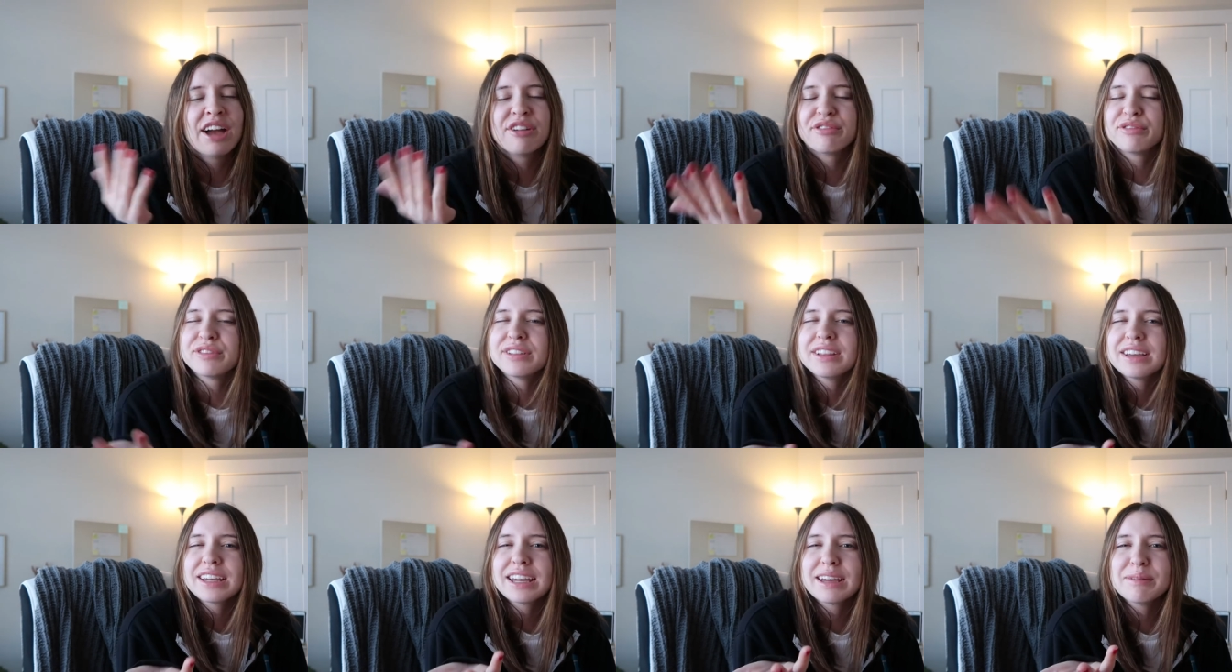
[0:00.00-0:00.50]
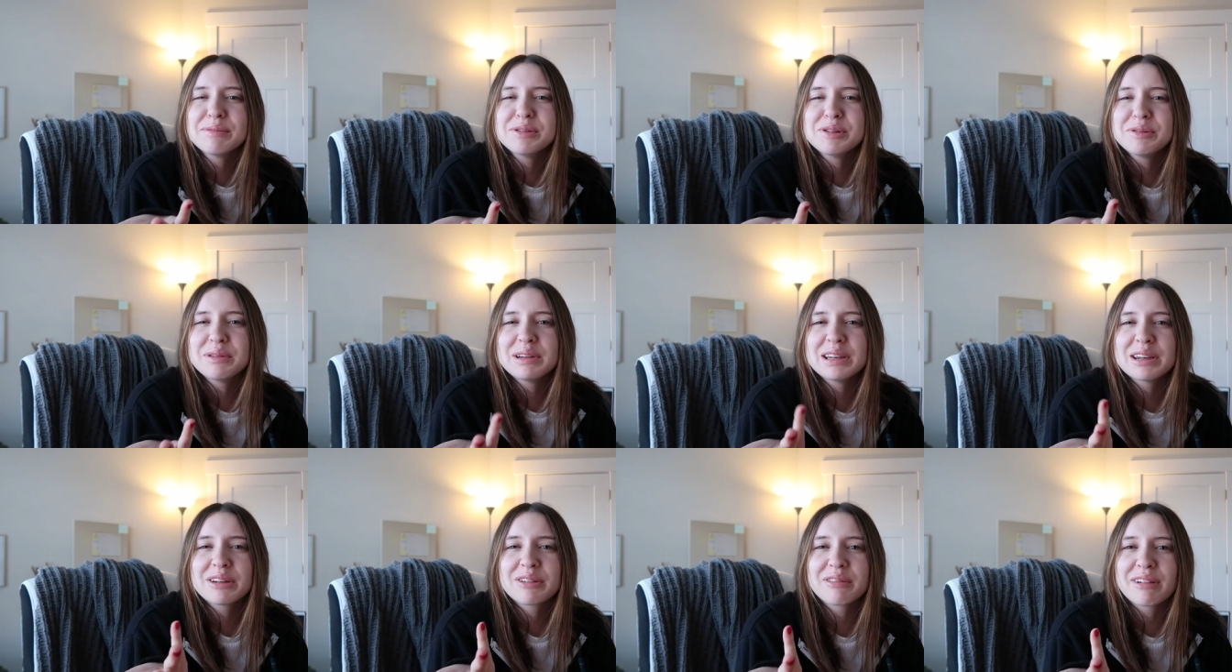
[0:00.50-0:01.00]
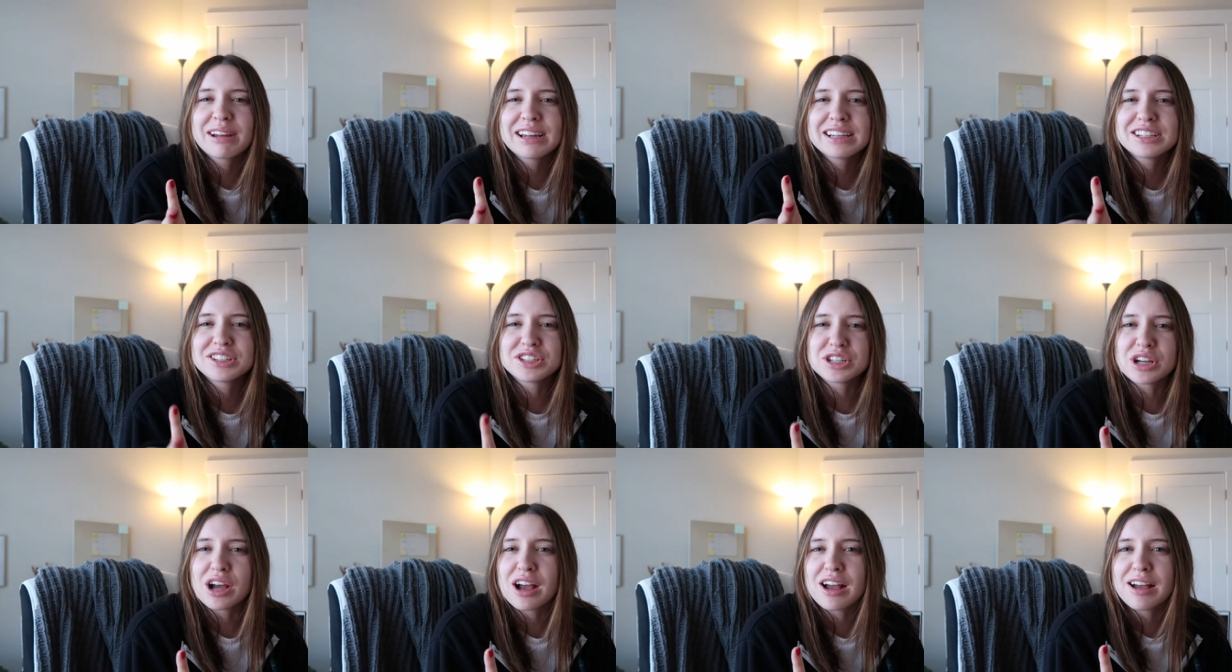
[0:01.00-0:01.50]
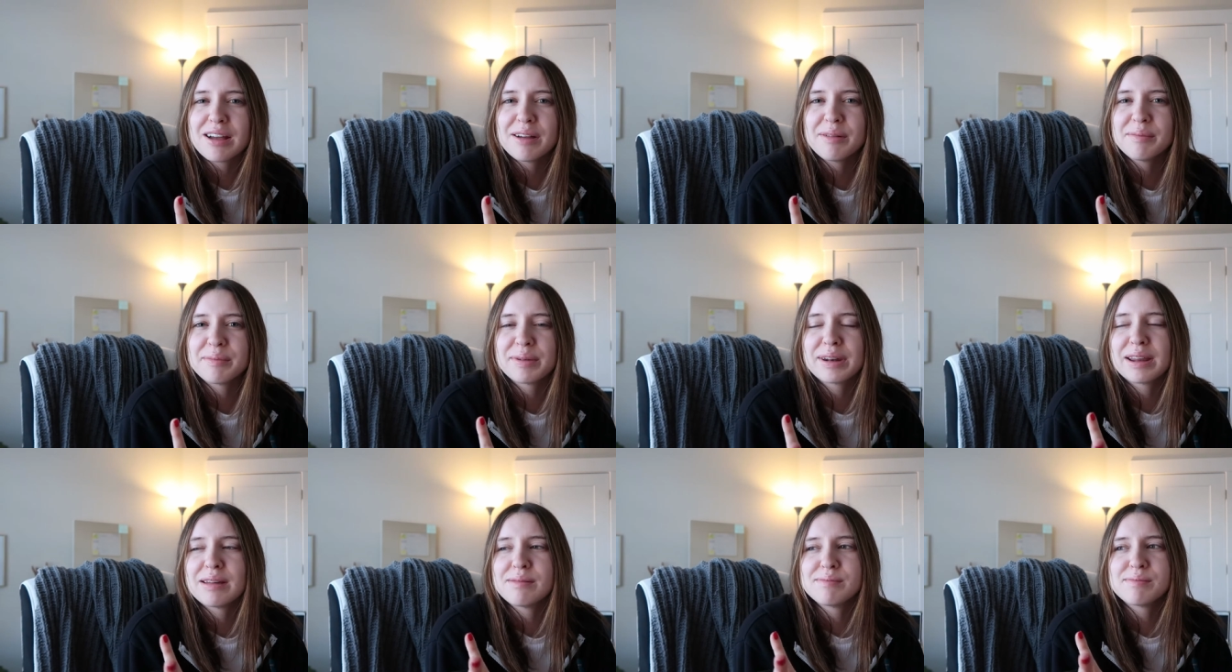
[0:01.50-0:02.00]
I feel like I'm doing a great
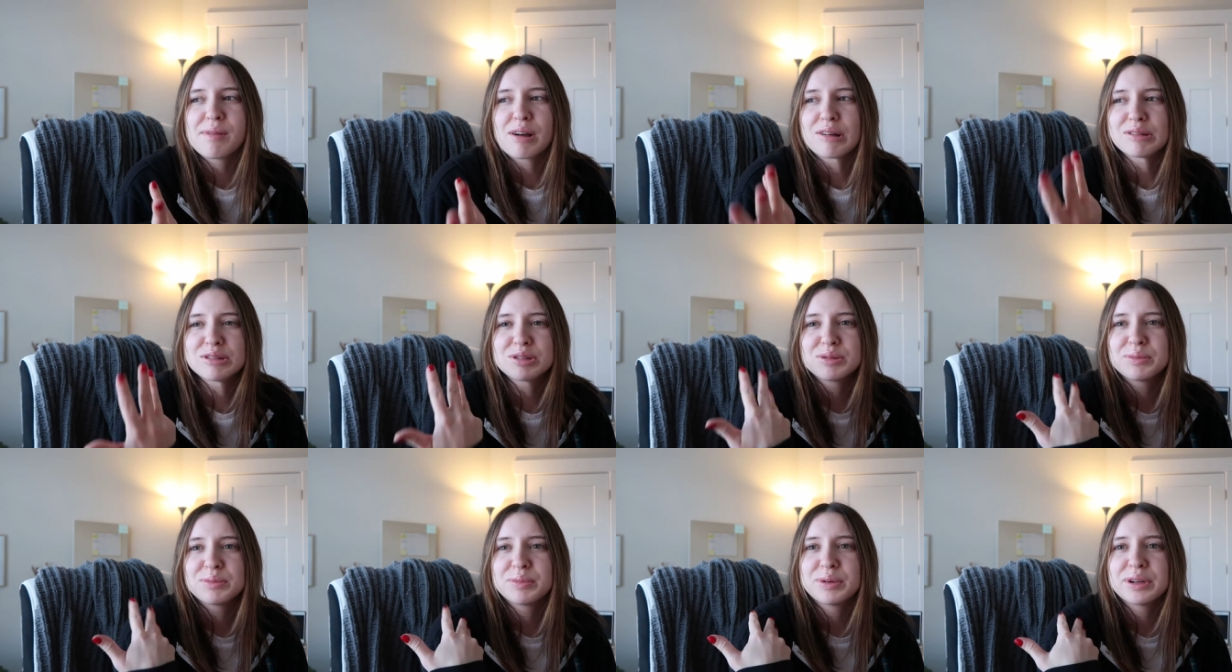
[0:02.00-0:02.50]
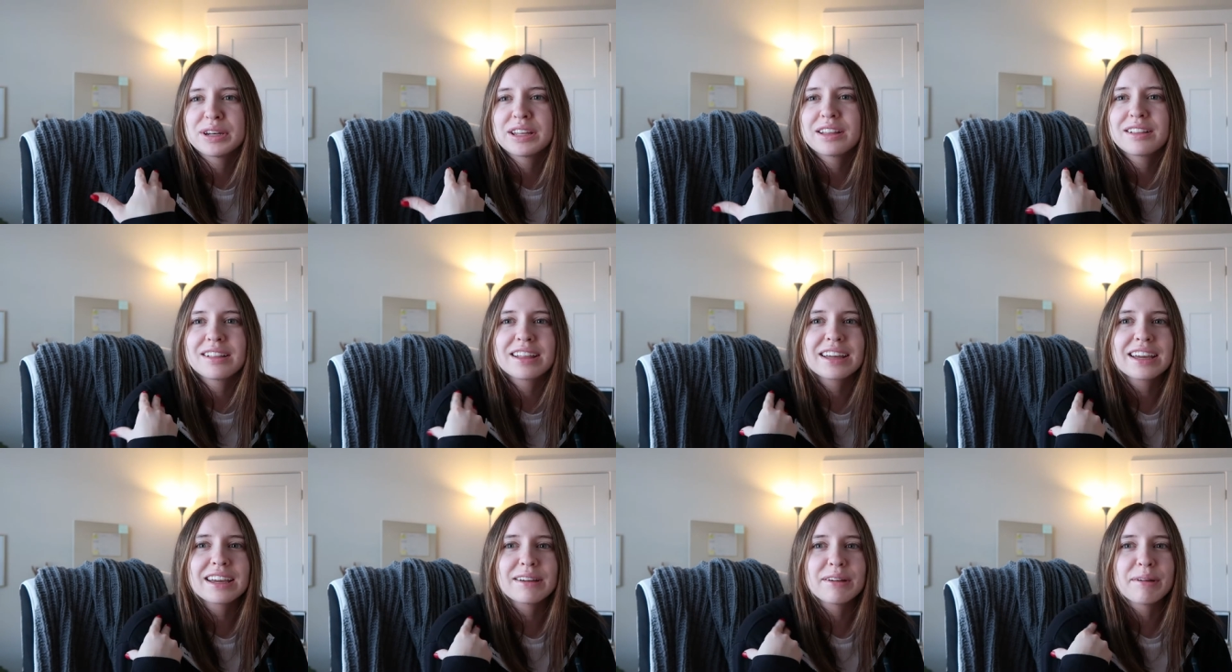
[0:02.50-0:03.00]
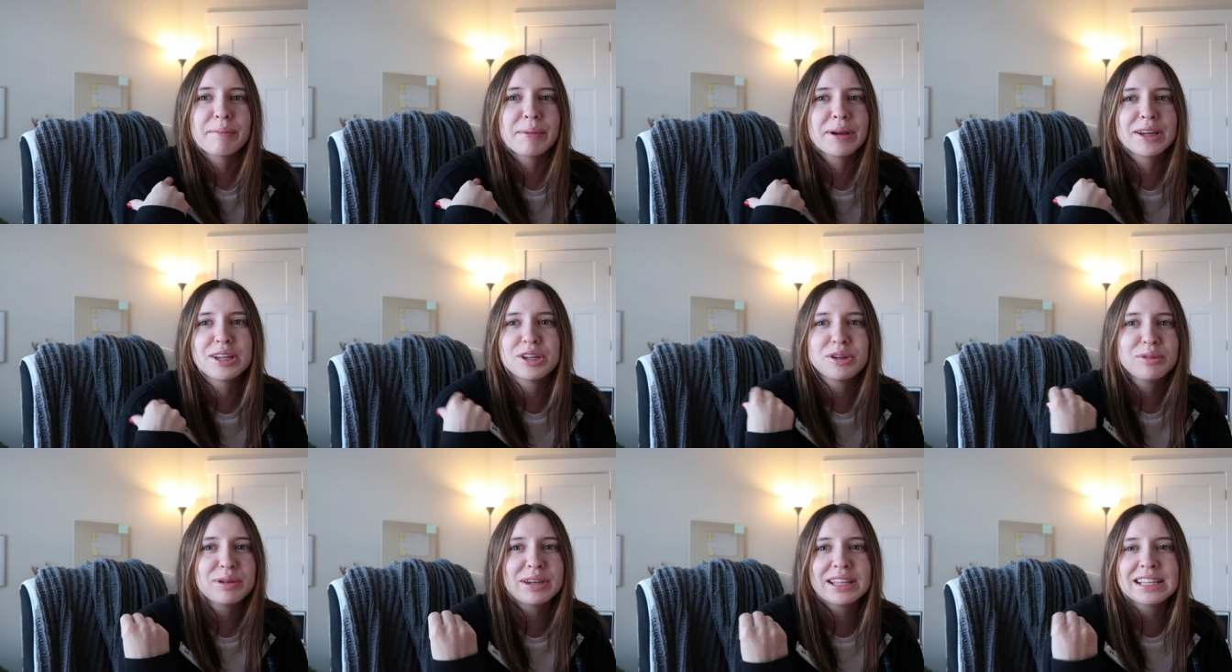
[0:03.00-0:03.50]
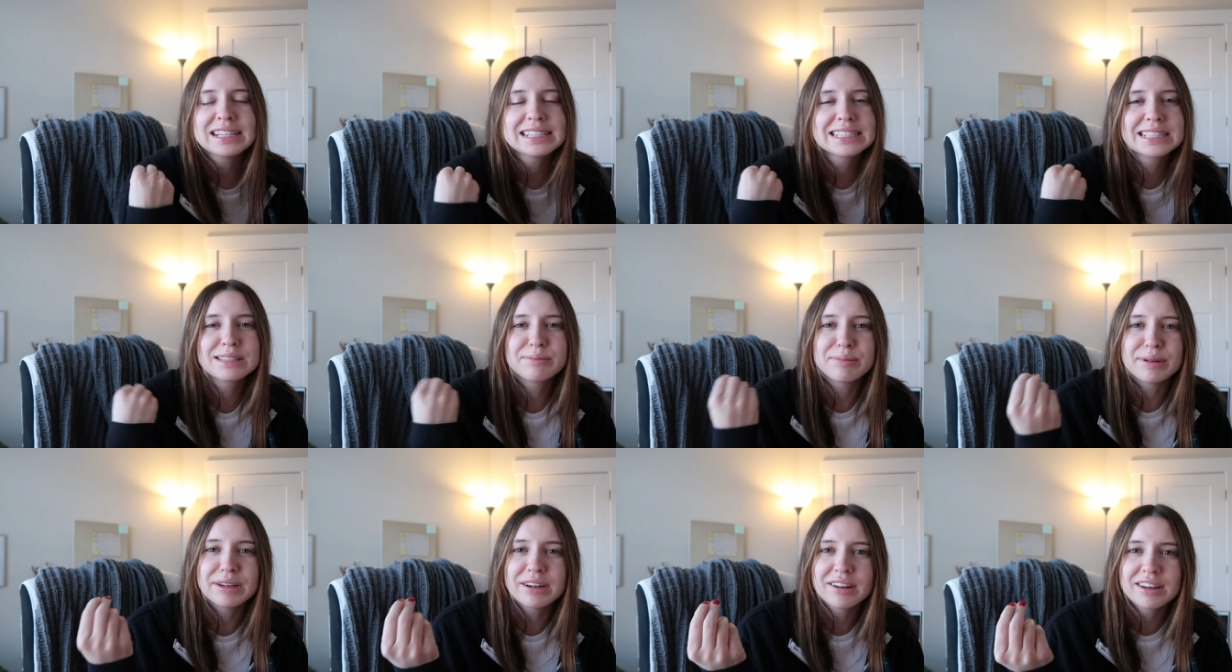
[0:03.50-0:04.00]
job, but I'm also putting like my unique
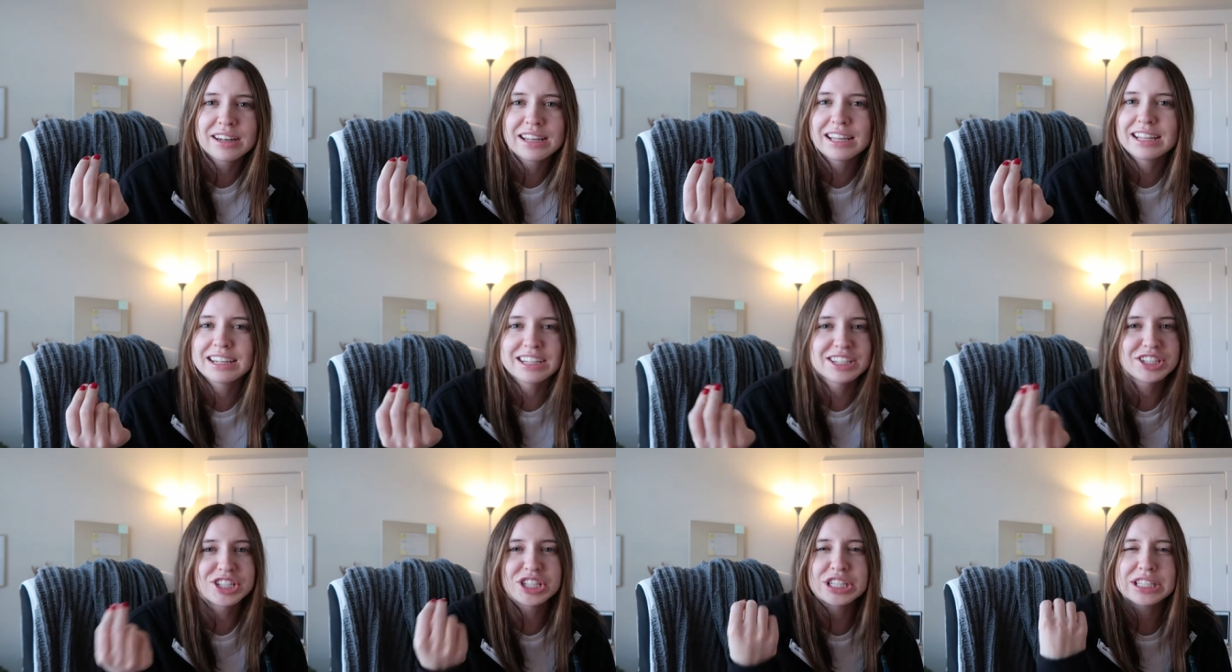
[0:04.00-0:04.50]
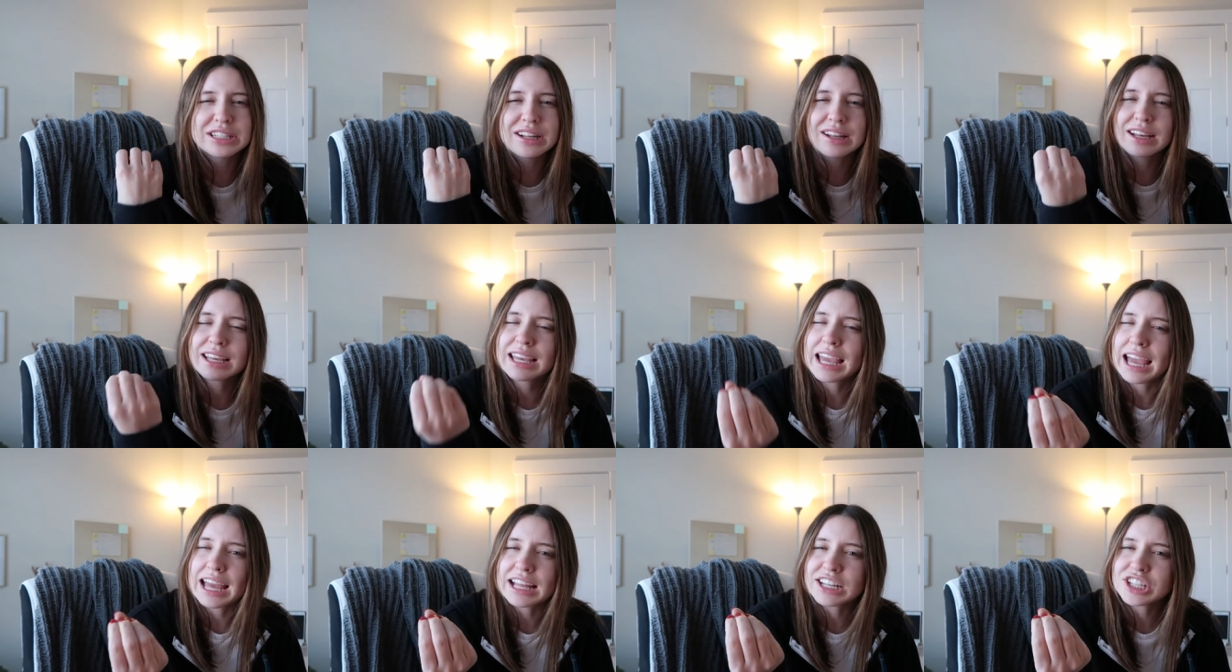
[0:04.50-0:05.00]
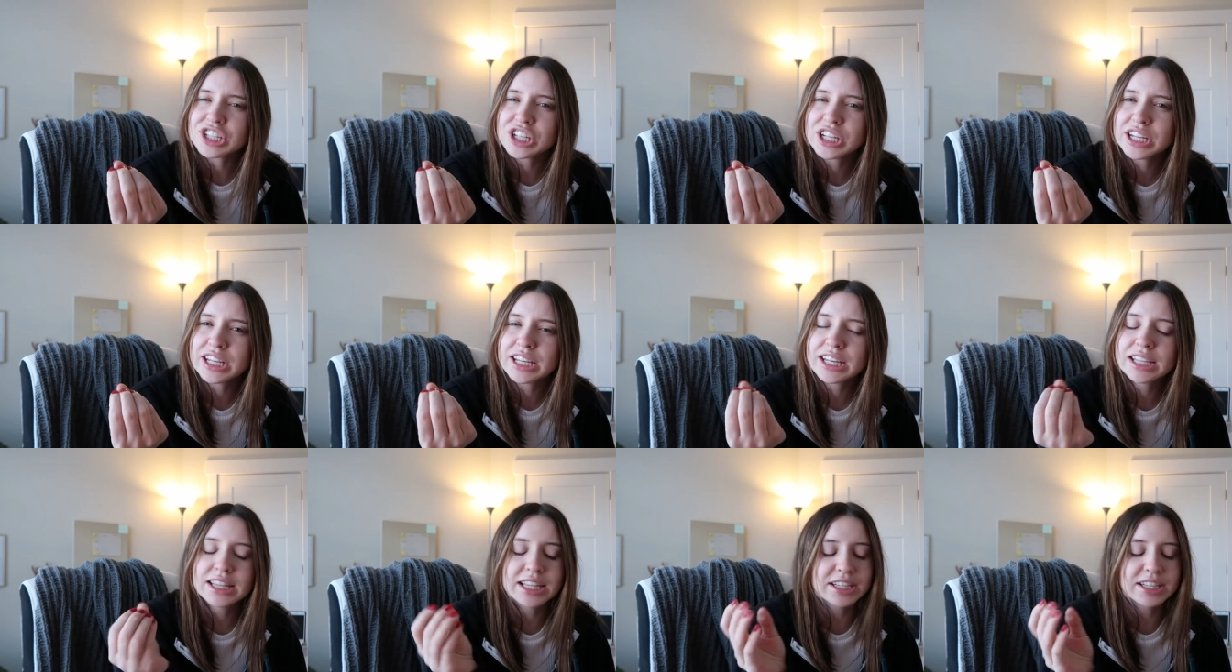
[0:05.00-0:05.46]
spin on it and it's just not catching.